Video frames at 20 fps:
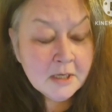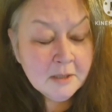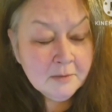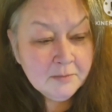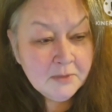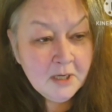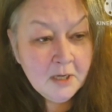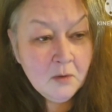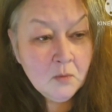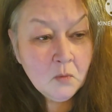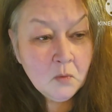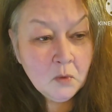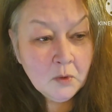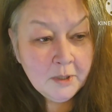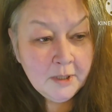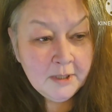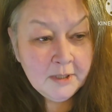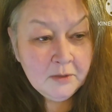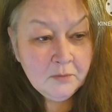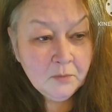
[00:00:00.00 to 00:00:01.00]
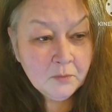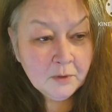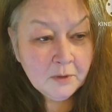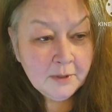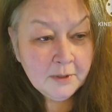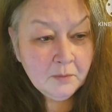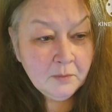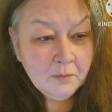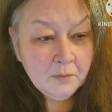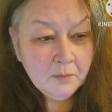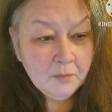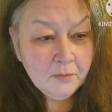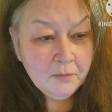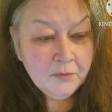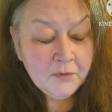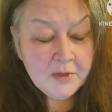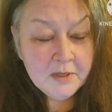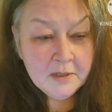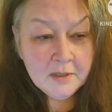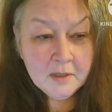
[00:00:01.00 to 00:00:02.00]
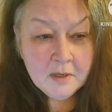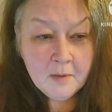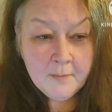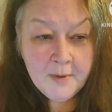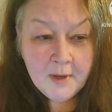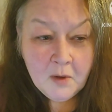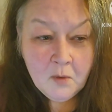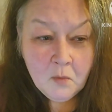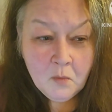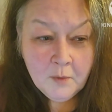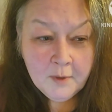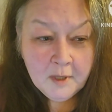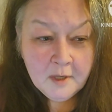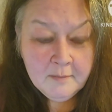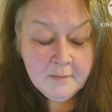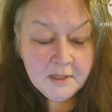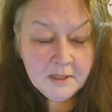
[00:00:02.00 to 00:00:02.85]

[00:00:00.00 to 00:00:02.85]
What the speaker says: I'm not worried really thinking about when I'm